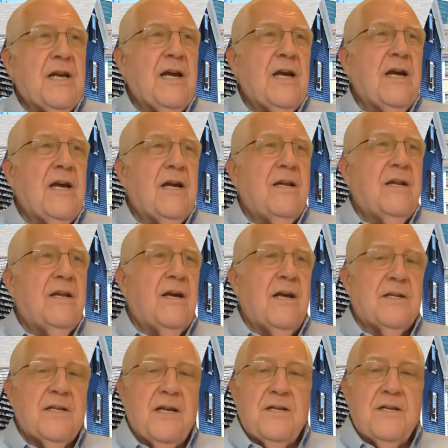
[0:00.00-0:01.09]
and
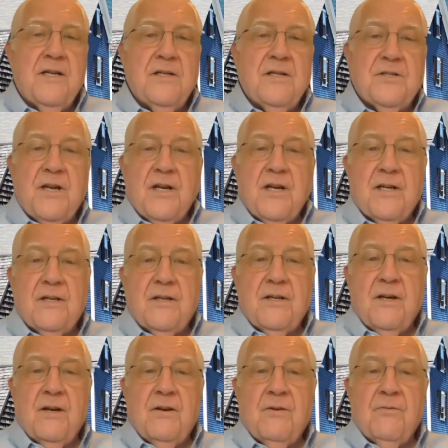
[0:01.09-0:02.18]
attendance at
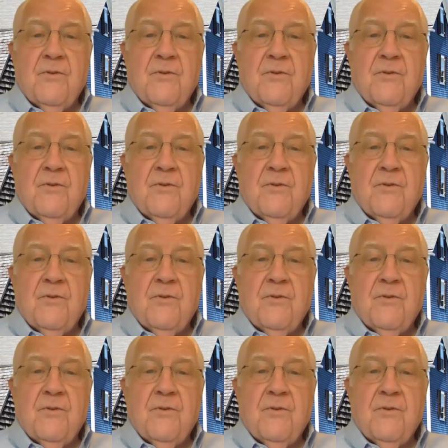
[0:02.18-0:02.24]
uh,